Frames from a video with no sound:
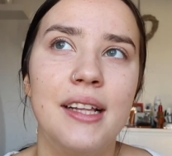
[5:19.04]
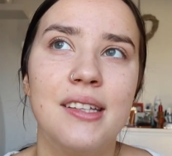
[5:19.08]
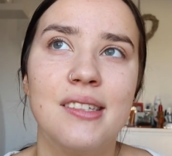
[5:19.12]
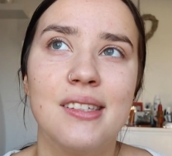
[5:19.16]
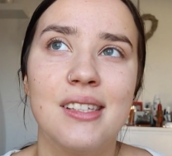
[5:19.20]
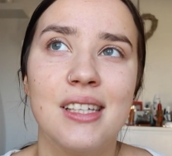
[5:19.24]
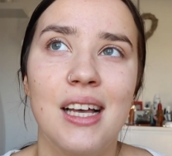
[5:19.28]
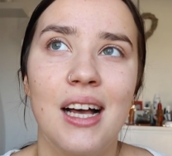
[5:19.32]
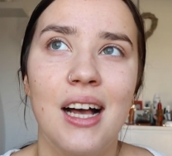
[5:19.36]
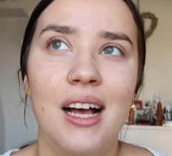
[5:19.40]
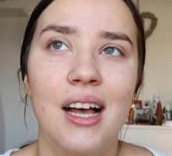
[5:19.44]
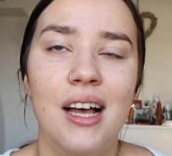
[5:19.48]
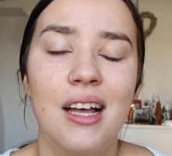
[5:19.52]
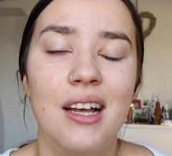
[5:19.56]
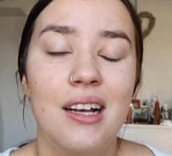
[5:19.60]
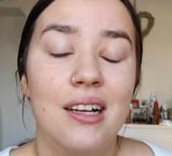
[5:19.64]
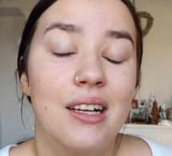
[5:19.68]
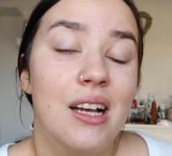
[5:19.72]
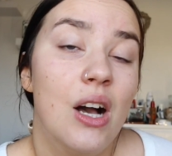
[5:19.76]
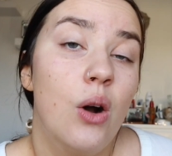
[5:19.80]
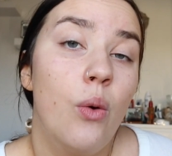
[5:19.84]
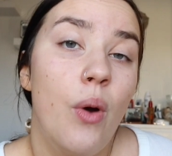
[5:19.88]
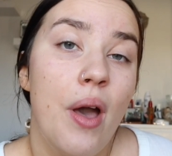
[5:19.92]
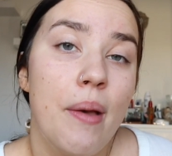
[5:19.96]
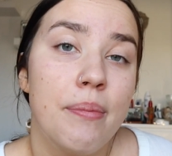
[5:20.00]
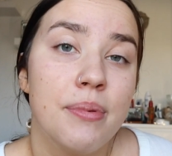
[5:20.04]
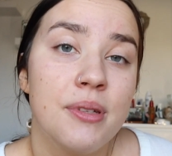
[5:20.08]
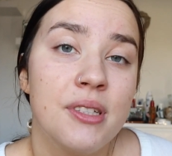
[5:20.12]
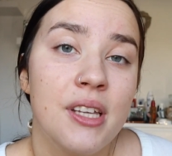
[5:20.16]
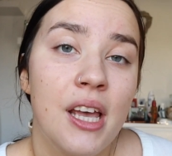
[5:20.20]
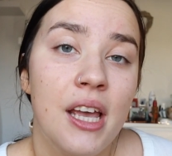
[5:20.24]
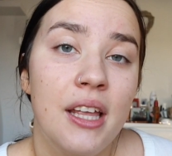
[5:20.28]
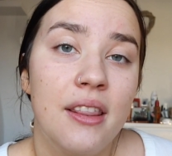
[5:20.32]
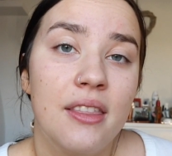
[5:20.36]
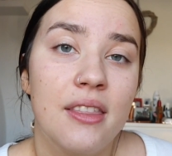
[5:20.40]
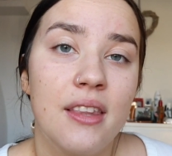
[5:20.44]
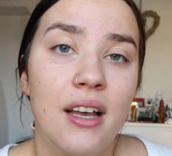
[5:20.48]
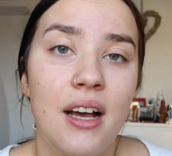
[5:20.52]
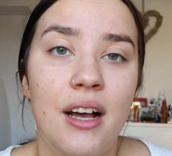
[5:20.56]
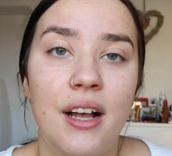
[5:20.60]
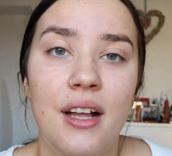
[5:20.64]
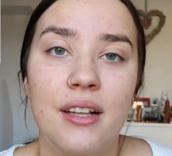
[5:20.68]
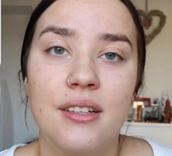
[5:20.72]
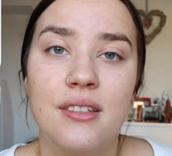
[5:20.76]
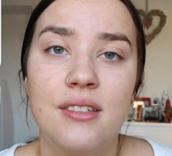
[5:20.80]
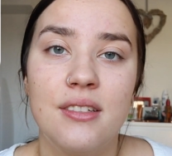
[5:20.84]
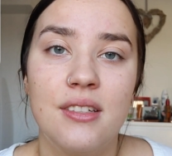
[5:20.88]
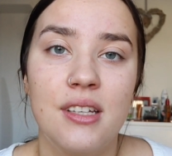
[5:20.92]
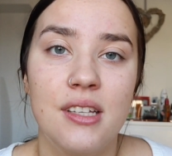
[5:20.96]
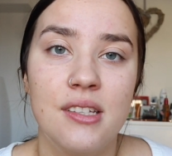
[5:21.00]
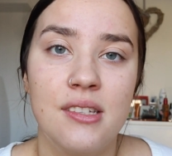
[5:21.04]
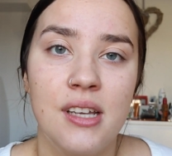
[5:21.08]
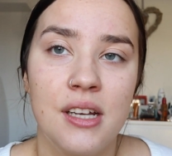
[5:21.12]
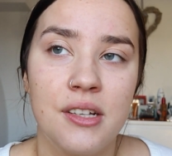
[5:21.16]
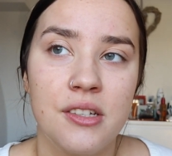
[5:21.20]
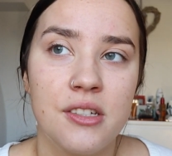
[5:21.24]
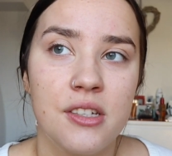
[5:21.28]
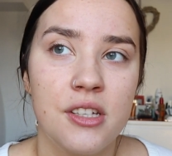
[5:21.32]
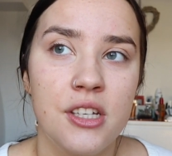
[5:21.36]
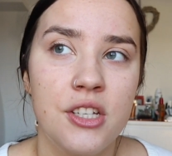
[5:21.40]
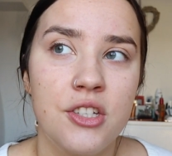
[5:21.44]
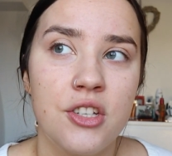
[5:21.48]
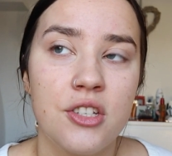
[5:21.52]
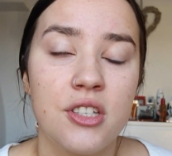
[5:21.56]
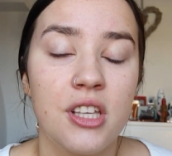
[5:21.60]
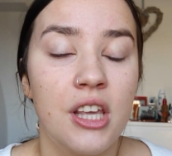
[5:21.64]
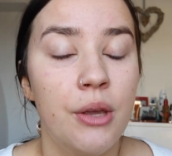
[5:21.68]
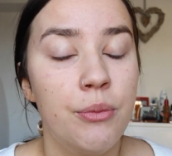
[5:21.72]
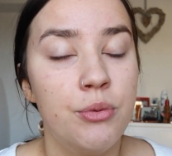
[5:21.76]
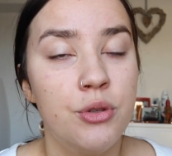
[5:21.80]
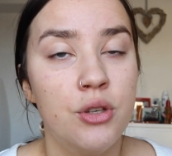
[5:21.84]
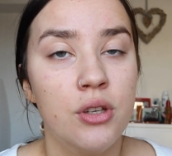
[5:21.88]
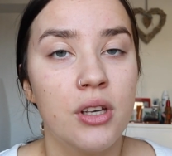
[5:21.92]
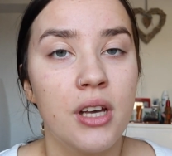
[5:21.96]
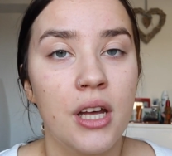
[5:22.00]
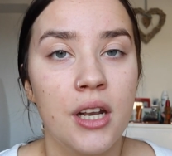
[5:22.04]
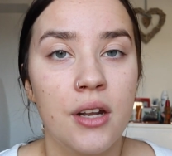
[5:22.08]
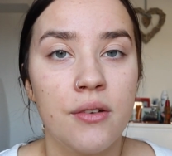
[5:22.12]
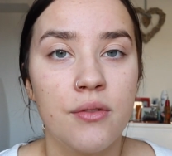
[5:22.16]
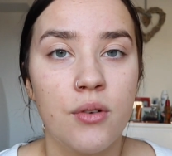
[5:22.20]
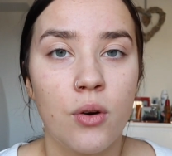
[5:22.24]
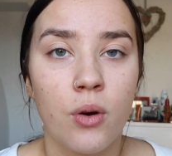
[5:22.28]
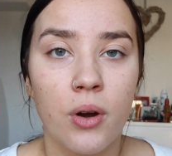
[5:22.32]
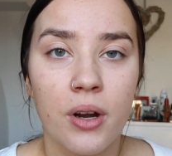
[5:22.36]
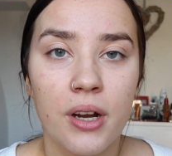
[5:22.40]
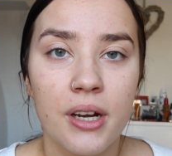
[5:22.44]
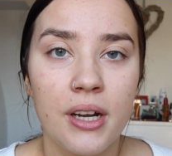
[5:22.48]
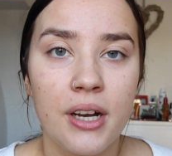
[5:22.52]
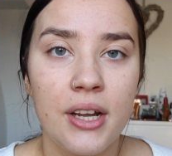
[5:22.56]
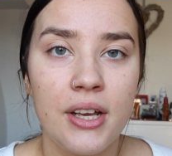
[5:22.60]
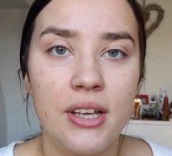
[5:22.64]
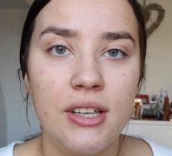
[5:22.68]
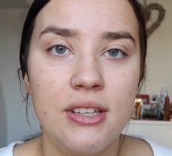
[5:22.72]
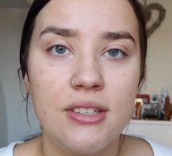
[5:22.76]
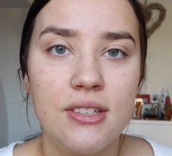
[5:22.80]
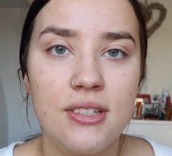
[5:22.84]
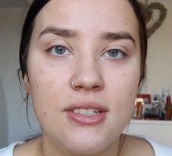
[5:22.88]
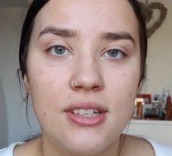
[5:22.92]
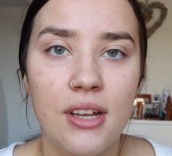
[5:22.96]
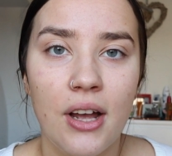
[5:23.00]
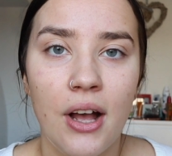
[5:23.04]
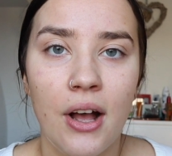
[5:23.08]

It's a website that essentially just keeps you kind of organized